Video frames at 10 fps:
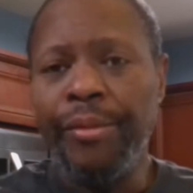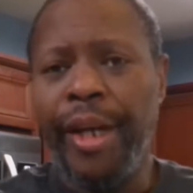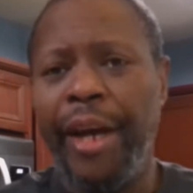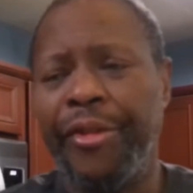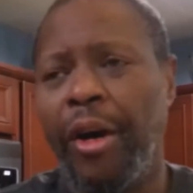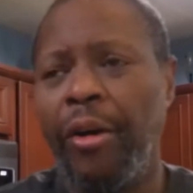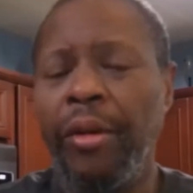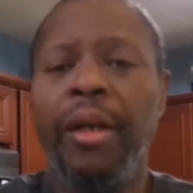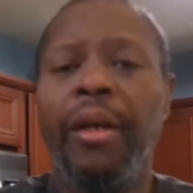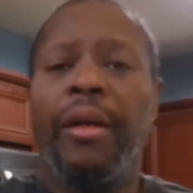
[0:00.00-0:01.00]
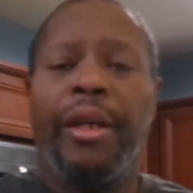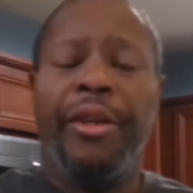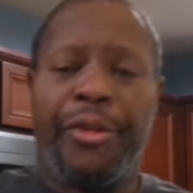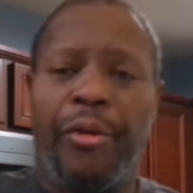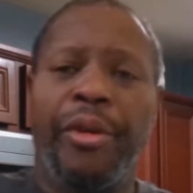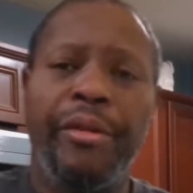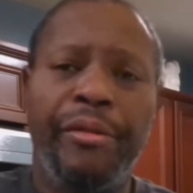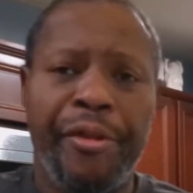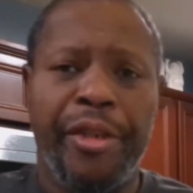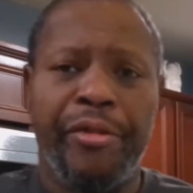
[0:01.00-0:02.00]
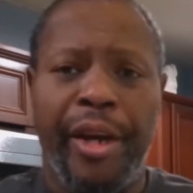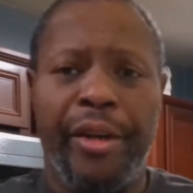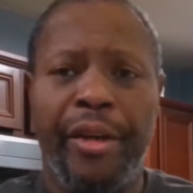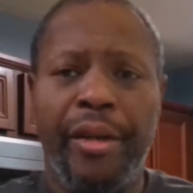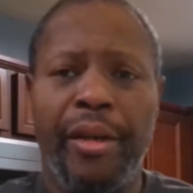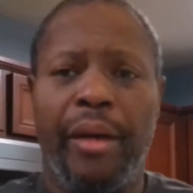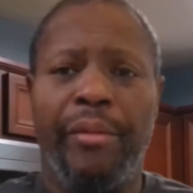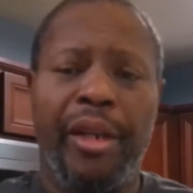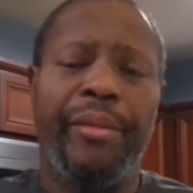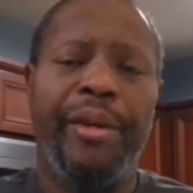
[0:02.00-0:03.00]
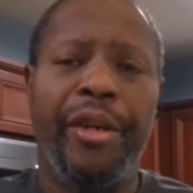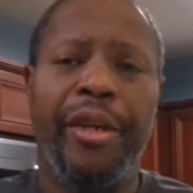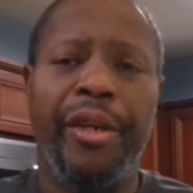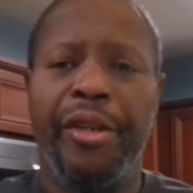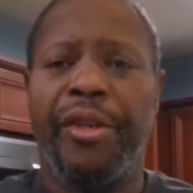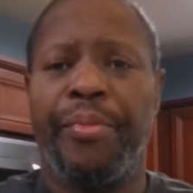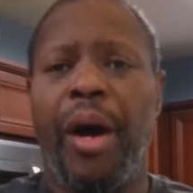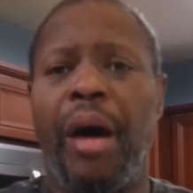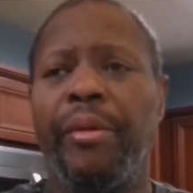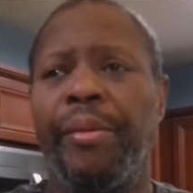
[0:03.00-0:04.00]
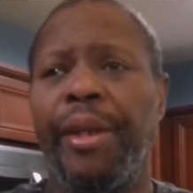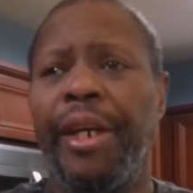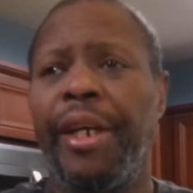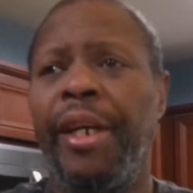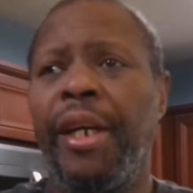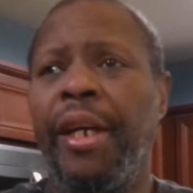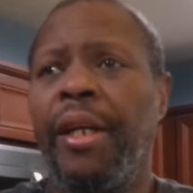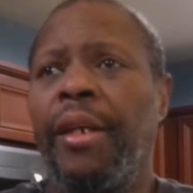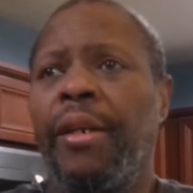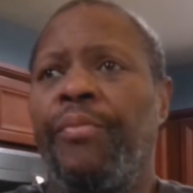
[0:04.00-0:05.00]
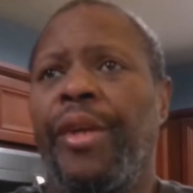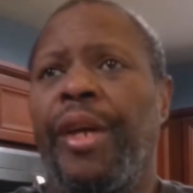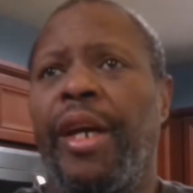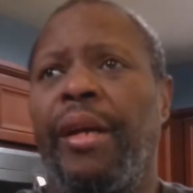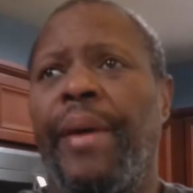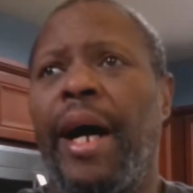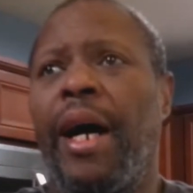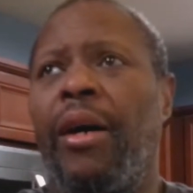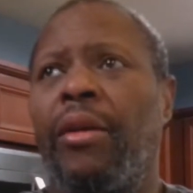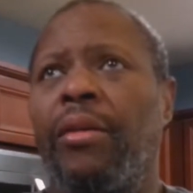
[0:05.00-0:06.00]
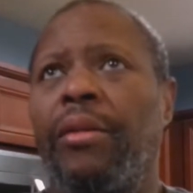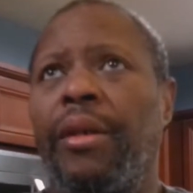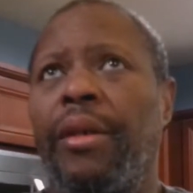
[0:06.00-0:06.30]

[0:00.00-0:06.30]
Okay, so it's going in the refrigerator. I'm going to be cooking this probably in about